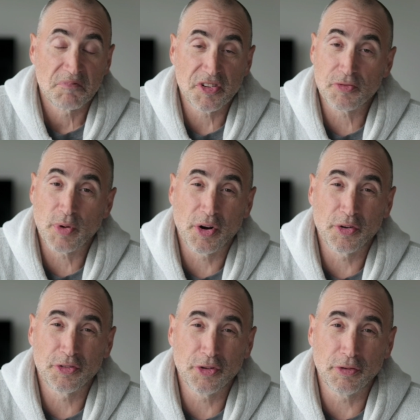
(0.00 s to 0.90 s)
just one of
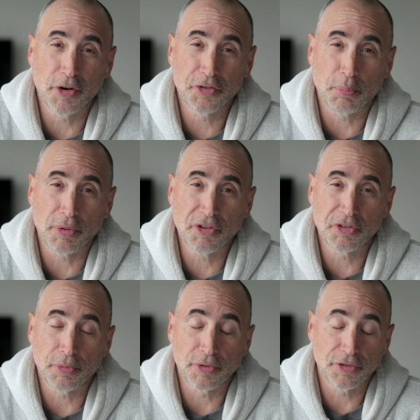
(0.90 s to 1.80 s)
those universal
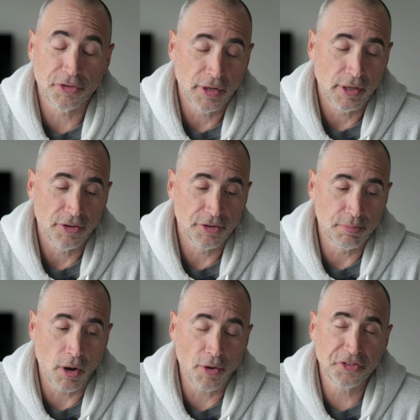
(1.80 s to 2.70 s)
principles:
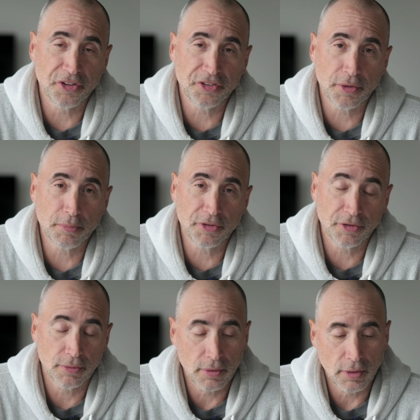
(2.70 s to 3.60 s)
small
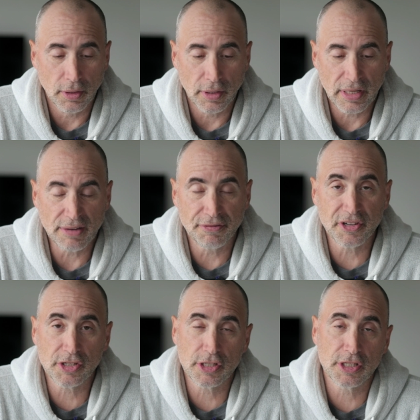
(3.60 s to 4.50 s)
systems,
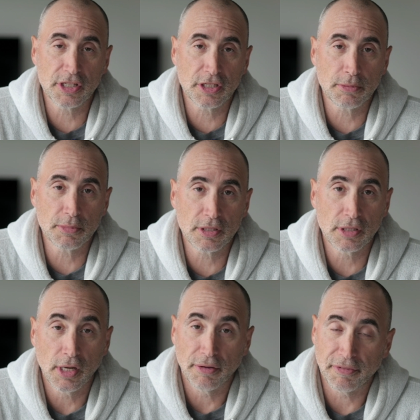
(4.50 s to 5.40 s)
efficient
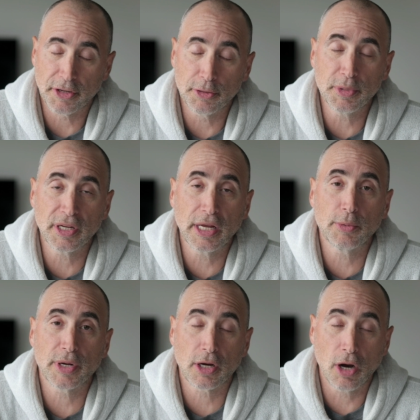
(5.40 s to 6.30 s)
systems that
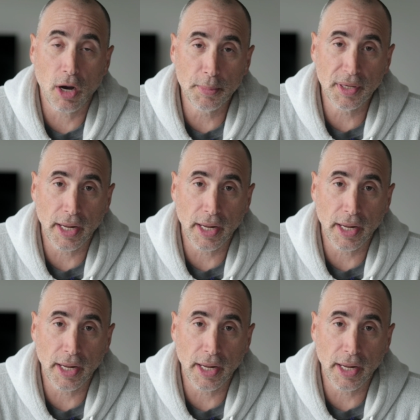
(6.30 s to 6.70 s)
communicate with a common